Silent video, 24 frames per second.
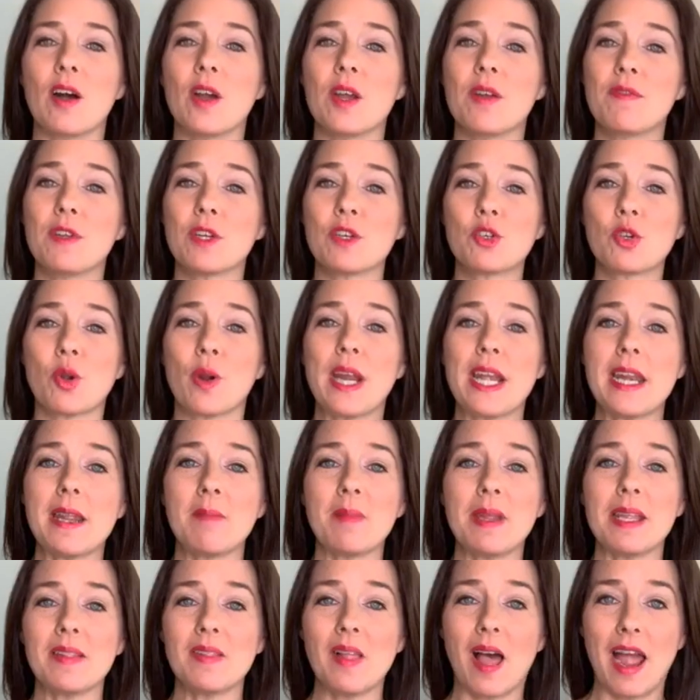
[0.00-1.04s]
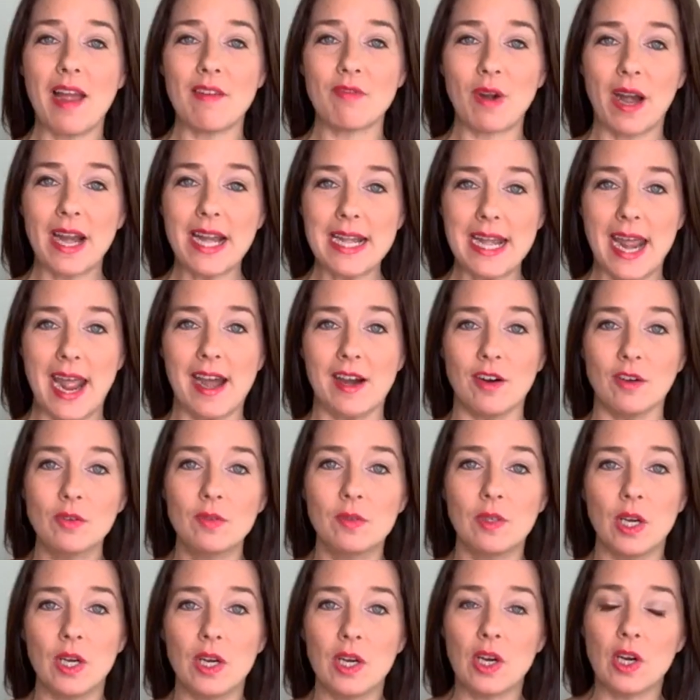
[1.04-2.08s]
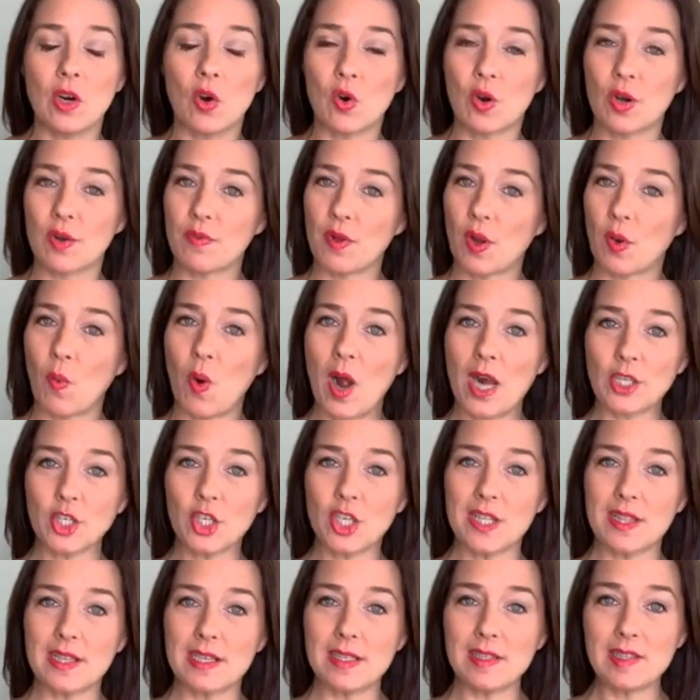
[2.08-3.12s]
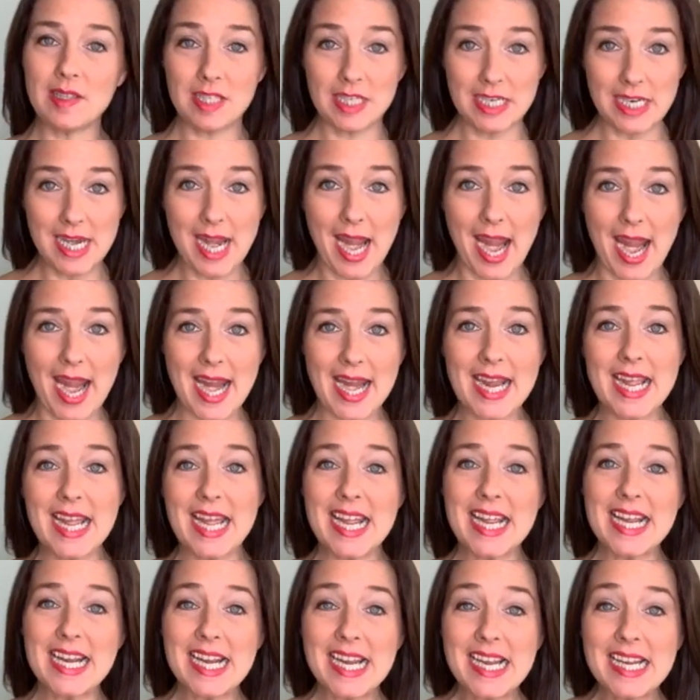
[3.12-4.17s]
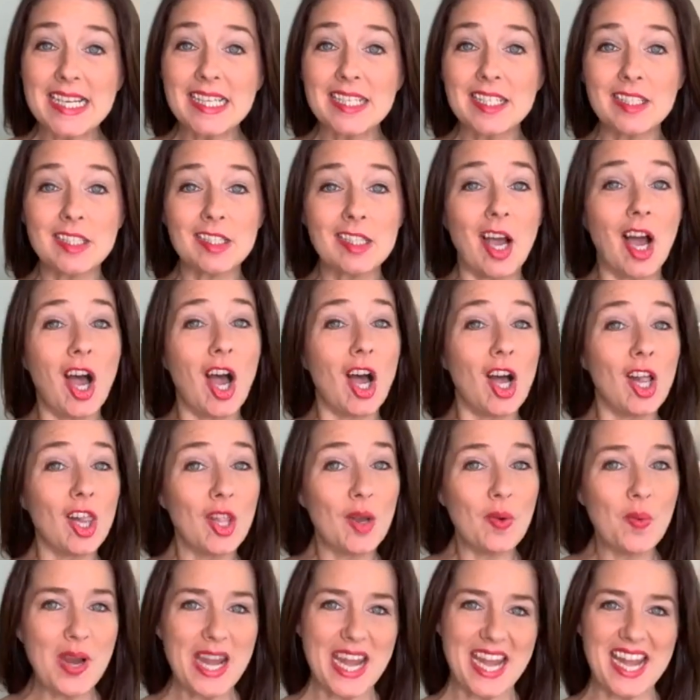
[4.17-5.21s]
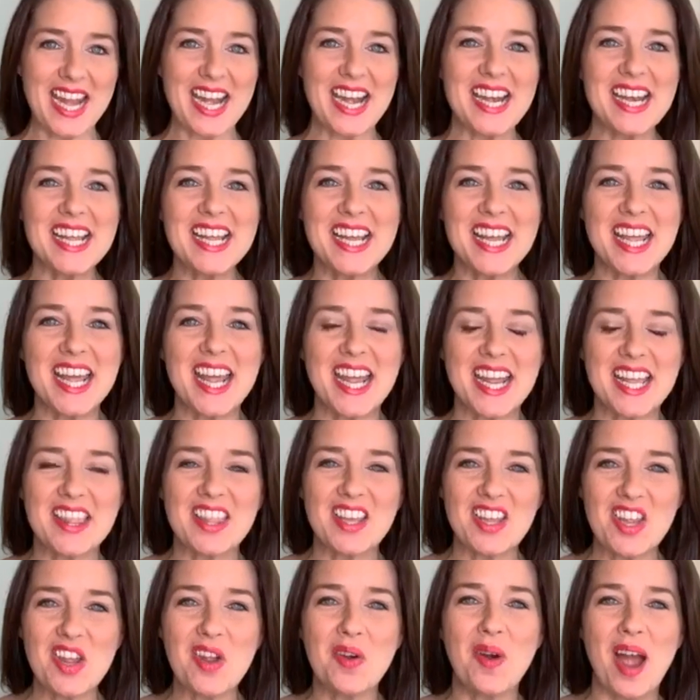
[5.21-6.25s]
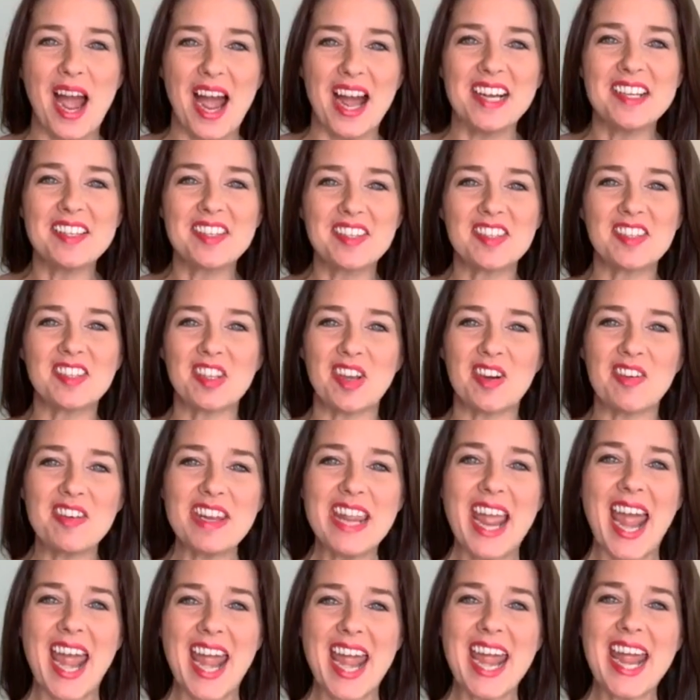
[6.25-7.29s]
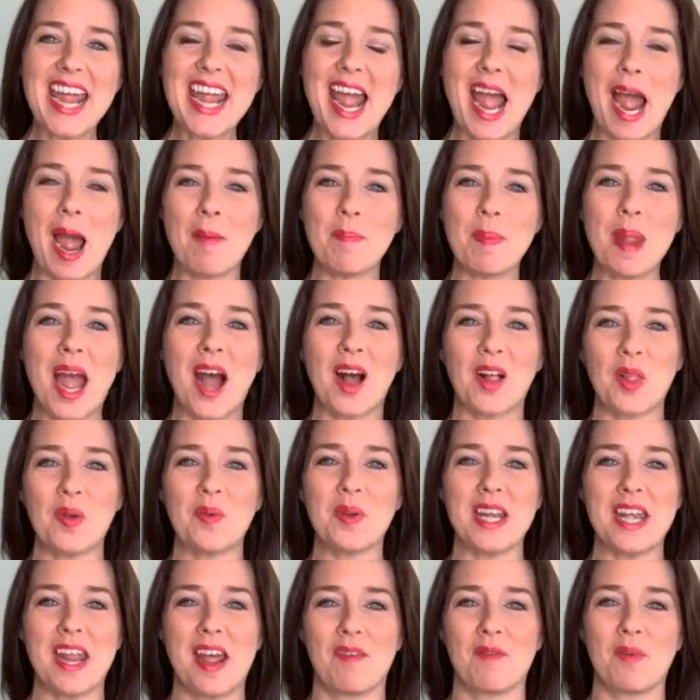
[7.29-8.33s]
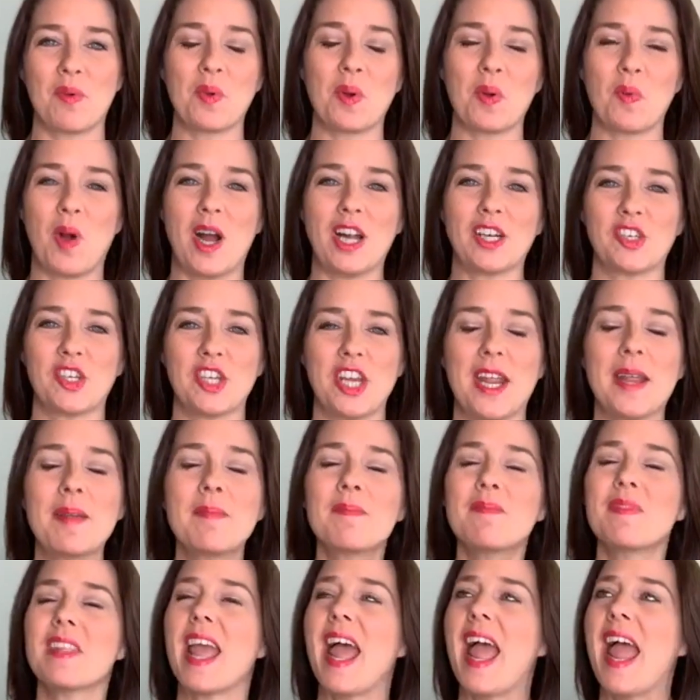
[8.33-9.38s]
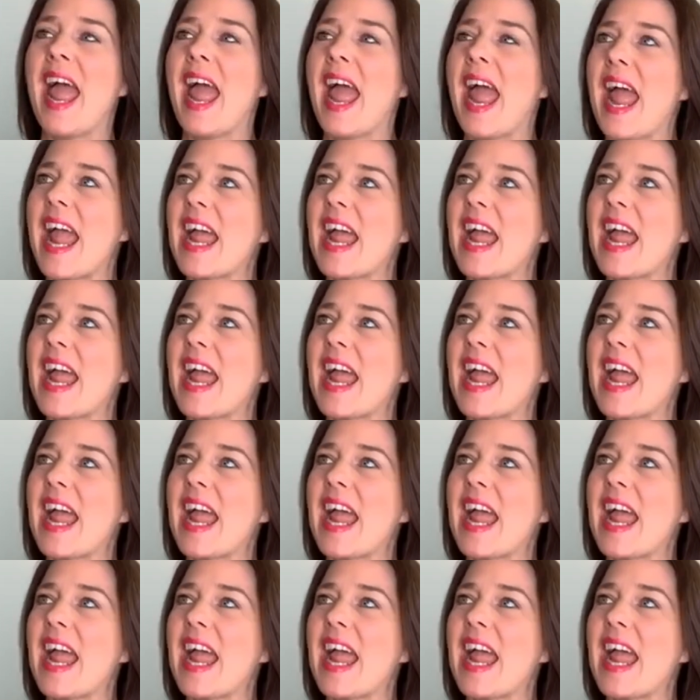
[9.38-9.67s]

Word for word: Now, if you're joining me live right now, or if you're watching this today, it is Halloween in the U S, so yay, happy Halloween to everyone watching.